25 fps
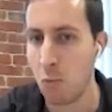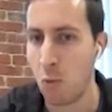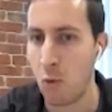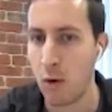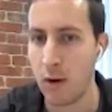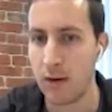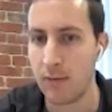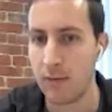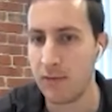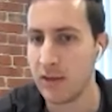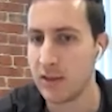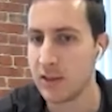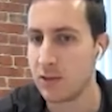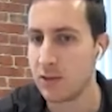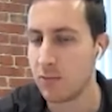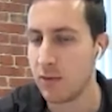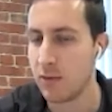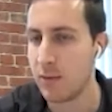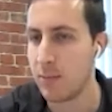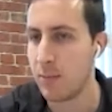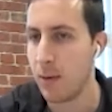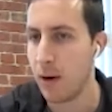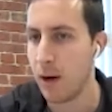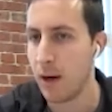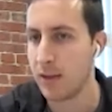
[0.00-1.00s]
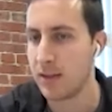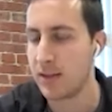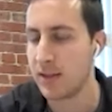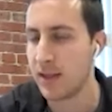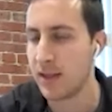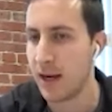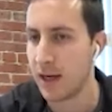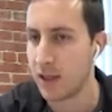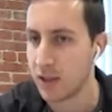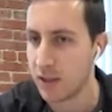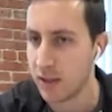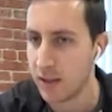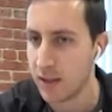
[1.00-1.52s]
one of these 3 pods
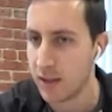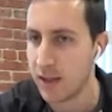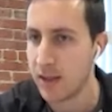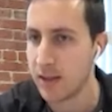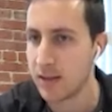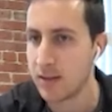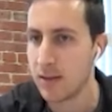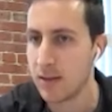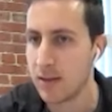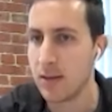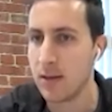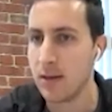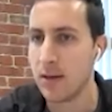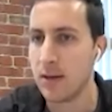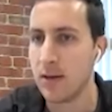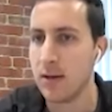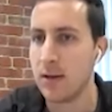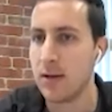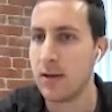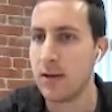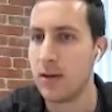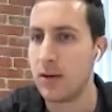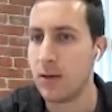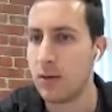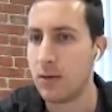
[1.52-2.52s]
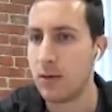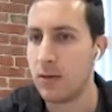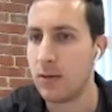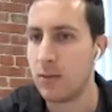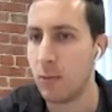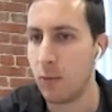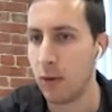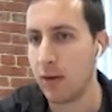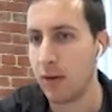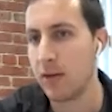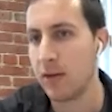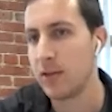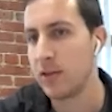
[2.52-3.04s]
to actually hit
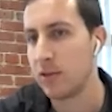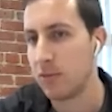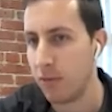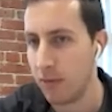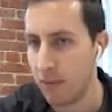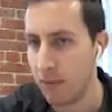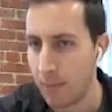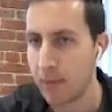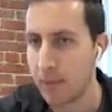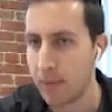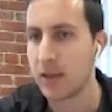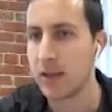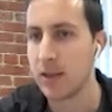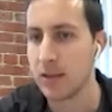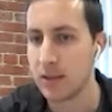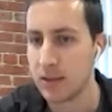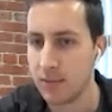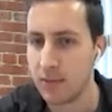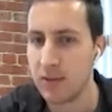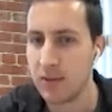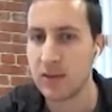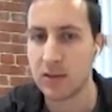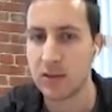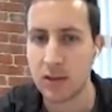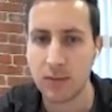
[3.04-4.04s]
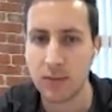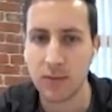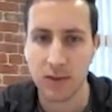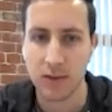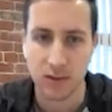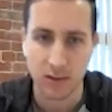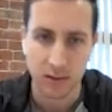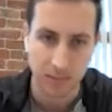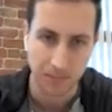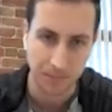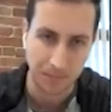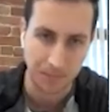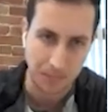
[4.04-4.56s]
one of these 3 replicas of the
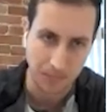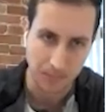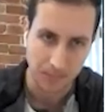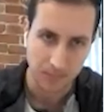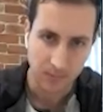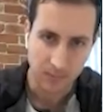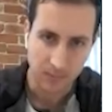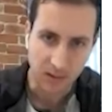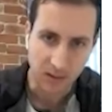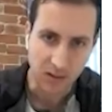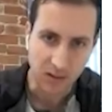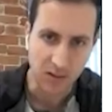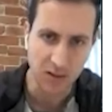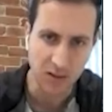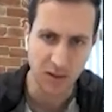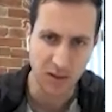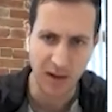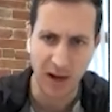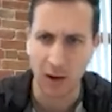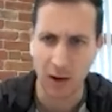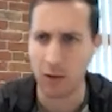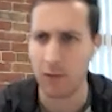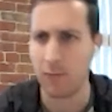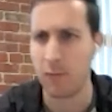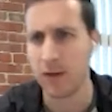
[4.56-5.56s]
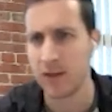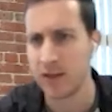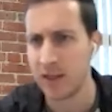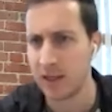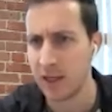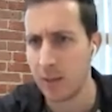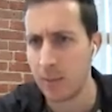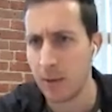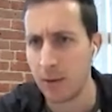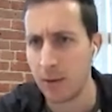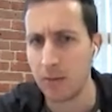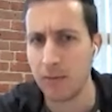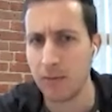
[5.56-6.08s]
service. So now if we
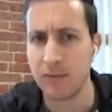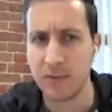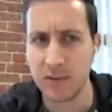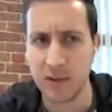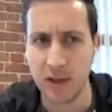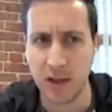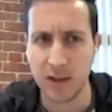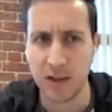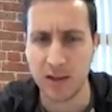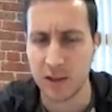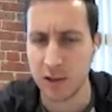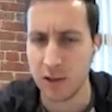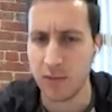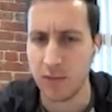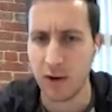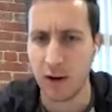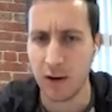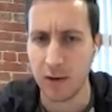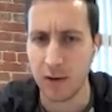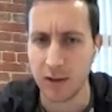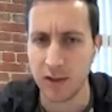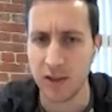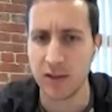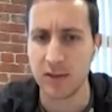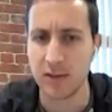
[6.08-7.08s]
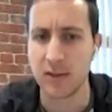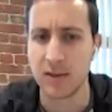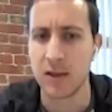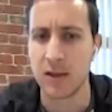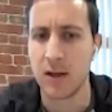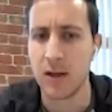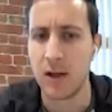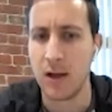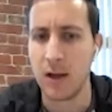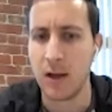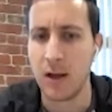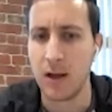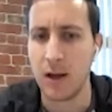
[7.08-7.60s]
think about server outages,
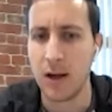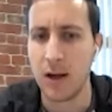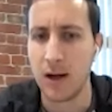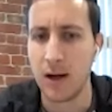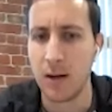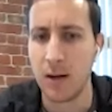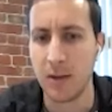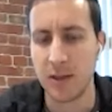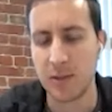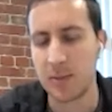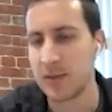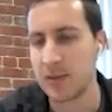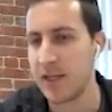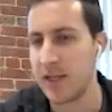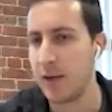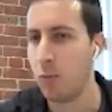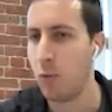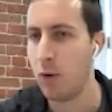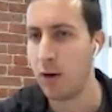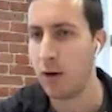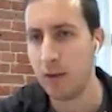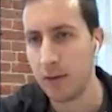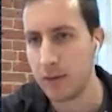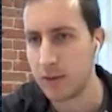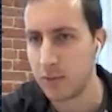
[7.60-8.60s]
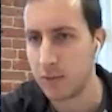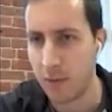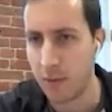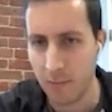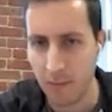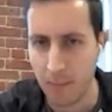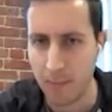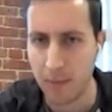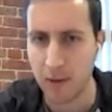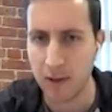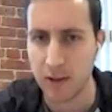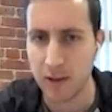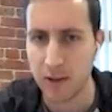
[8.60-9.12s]
let's pretend one of those 3
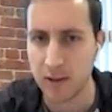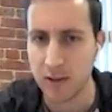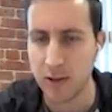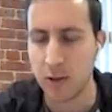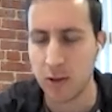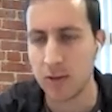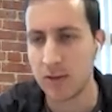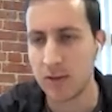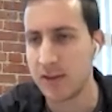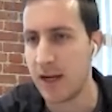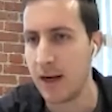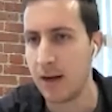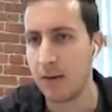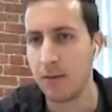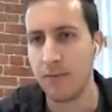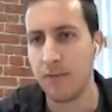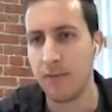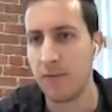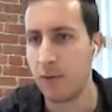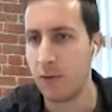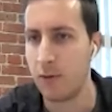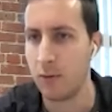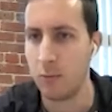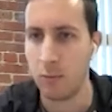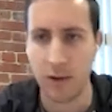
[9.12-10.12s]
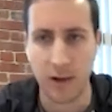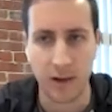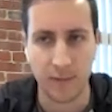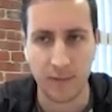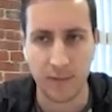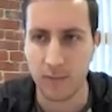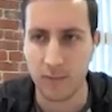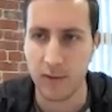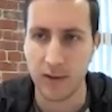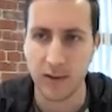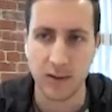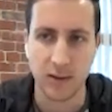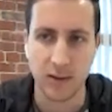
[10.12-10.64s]
replicas goes down for
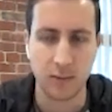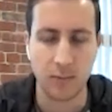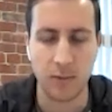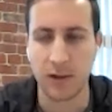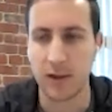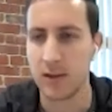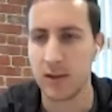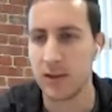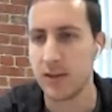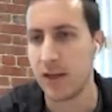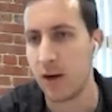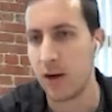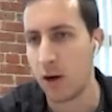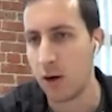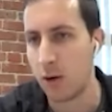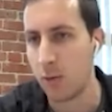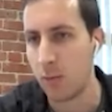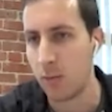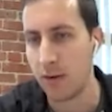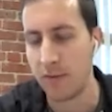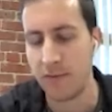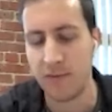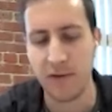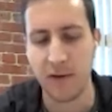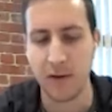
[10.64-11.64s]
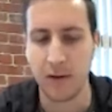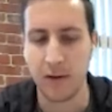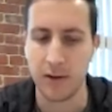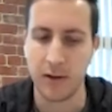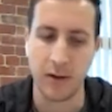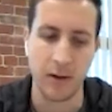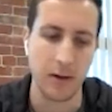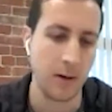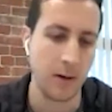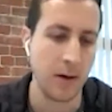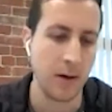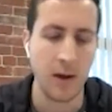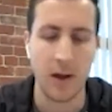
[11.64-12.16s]
whatever reason. We could say hardware
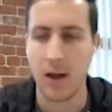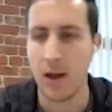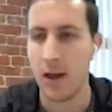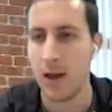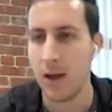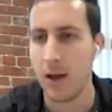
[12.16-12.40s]
failure,